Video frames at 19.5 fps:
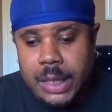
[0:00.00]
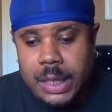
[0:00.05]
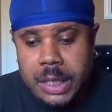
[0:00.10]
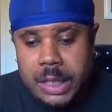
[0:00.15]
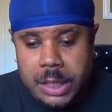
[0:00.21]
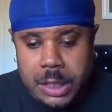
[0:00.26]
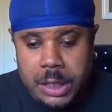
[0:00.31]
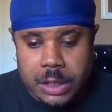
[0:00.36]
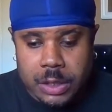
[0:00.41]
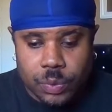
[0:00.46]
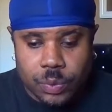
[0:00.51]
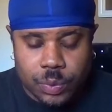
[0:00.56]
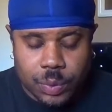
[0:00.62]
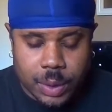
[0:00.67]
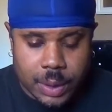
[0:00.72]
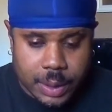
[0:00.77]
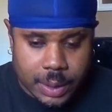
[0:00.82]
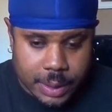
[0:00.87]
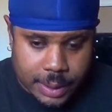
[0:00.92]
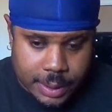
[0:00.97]
This
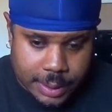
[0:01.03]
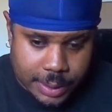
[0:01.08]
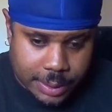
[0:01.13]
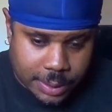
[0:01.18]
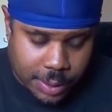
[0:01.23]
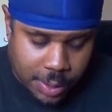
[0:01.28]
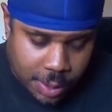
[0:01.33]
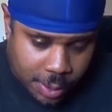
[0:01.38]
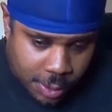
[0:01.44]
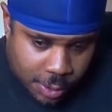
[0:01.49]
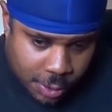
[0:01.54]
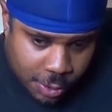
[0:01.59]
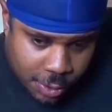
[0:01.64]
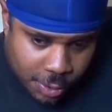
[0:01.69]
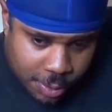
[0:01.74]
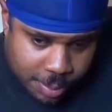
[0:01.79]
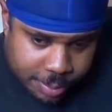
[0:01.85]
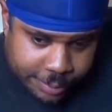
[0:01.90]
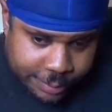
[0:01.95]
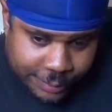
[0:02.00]
was
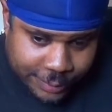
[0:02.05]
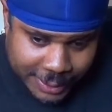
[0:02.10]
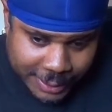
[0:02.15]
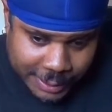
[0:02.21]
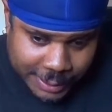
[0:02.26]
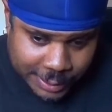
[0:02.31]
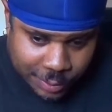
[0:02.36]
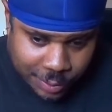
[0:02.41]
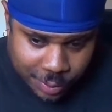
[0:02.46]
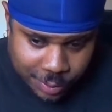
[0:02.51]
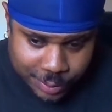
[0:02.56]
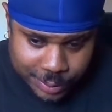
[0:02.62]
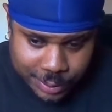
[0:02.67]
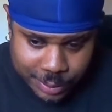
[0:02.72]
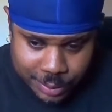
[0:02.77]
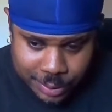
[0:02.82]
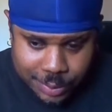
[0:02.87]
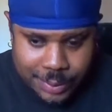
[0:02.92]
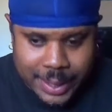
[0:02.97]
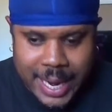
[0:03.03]
Home Invasion Horror
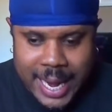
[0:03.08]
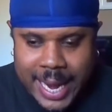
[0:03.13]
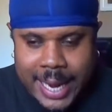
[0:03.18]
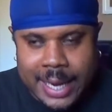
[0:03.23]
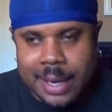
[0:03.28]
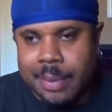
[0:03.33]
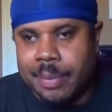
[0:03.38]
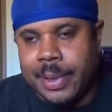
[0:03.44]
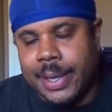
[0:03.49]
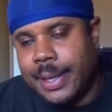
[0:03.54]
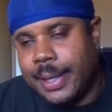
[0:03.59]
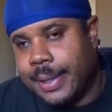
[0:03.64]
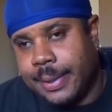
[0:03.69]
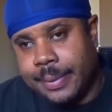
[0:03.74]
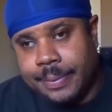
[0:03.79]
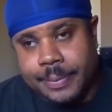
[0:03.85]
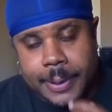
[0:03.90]
Story Animated.